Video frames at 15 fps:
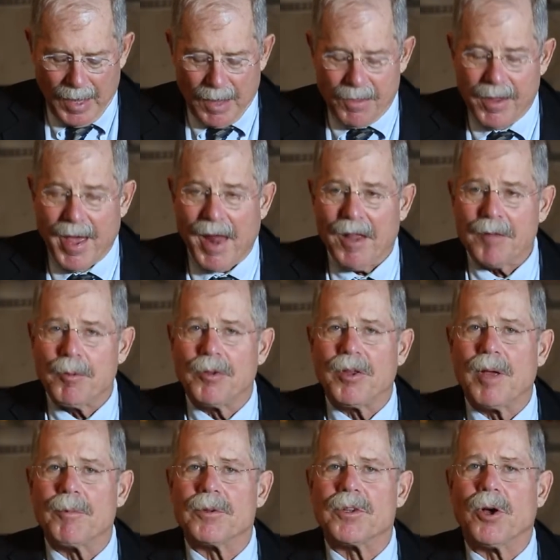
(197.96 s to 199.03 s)
The Allis
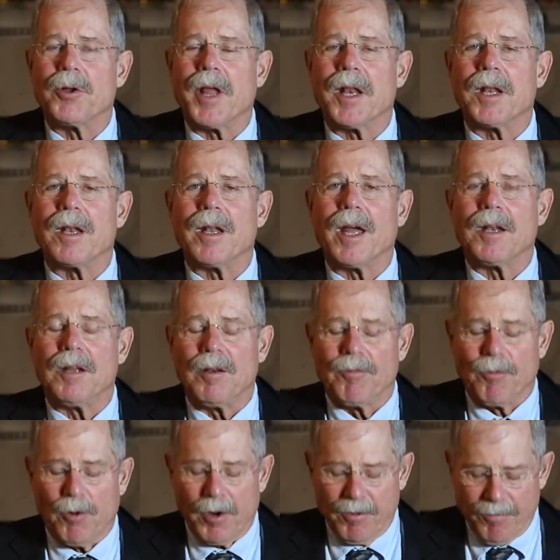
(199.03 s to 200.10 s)
Museum was donated in
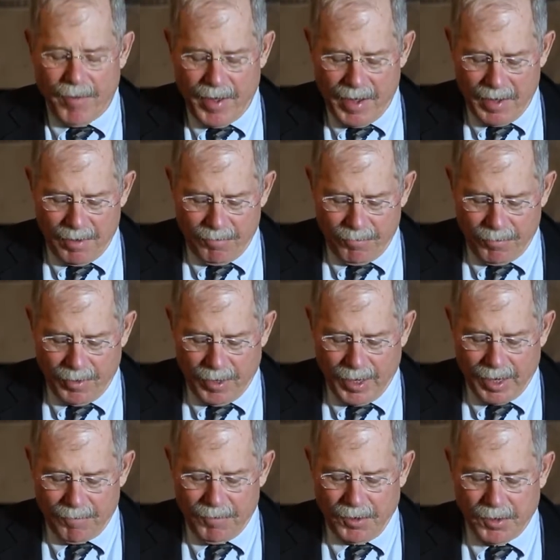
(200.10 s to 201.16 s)
1945
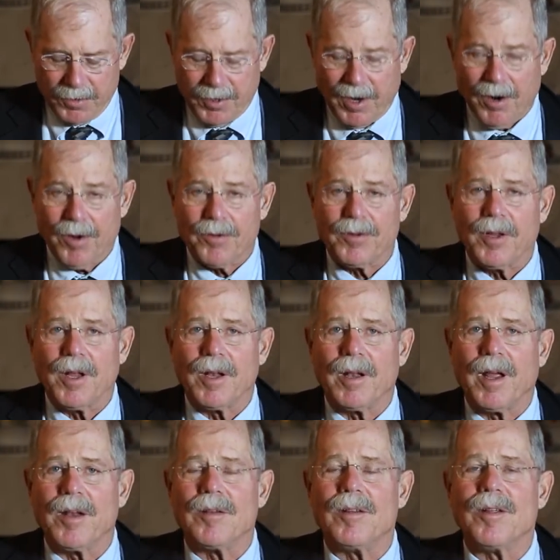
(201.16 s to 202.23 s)
and Villa Terrace in
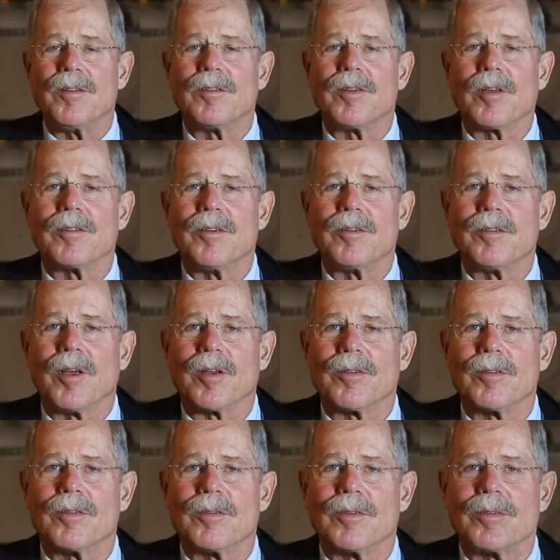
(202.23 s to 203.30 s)

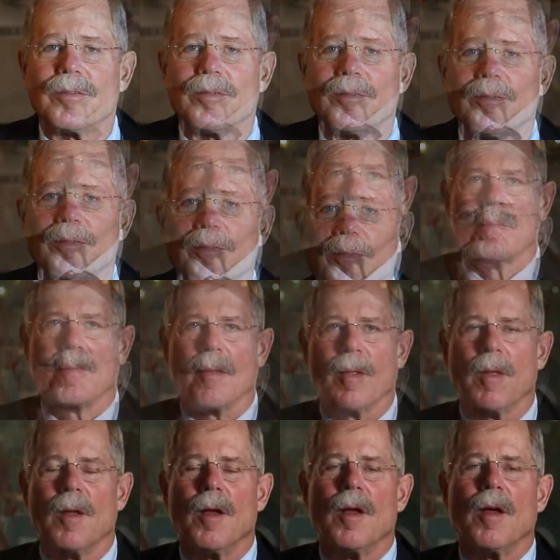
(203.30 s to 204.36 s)
1966.
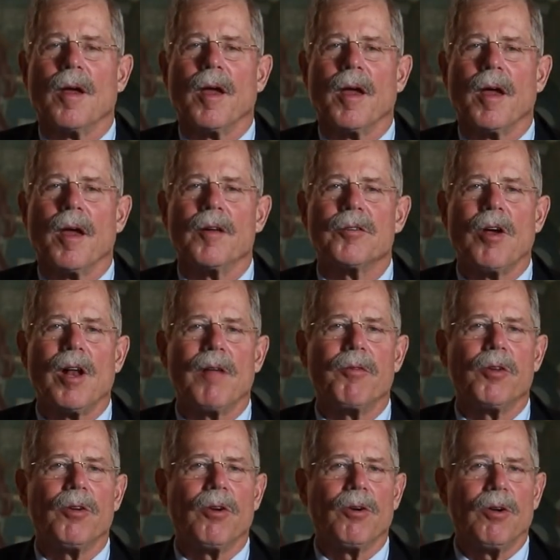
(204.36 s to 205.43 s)
Okay, as all of
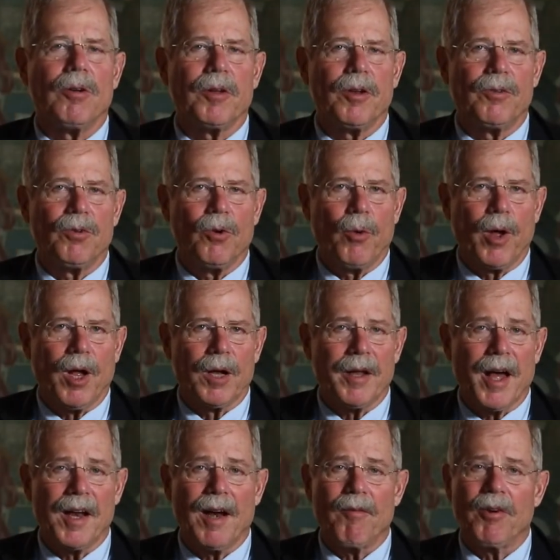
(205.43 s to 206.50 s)
you know only too well,
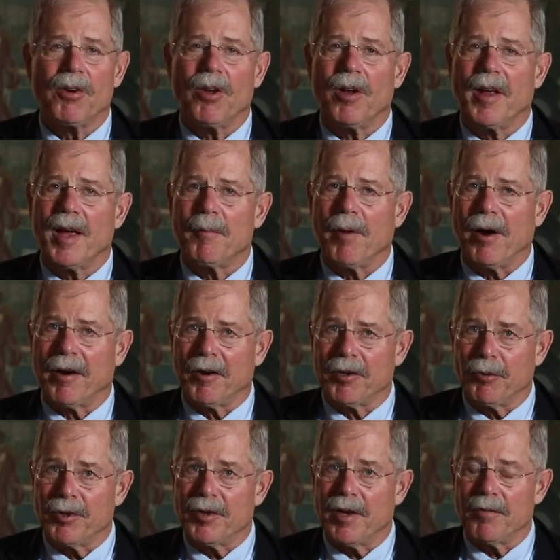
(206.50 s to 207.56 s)
not every old landmark has
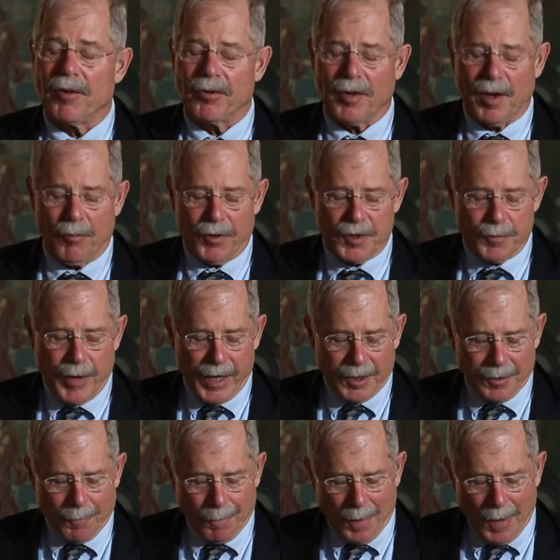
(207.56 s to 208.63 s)
received the same respect.